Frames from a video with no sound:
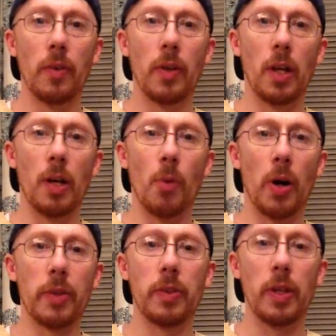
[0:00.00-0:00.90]

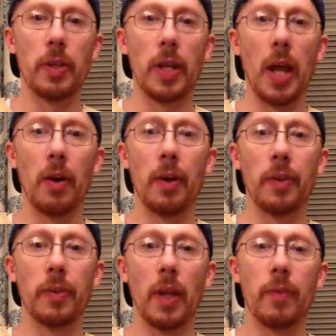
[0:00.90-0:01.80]
mark the
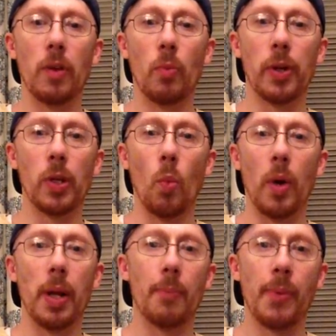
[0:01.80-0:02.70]
areas of it where you
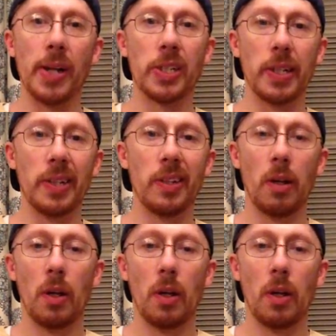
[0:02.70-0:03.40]
want impressioned.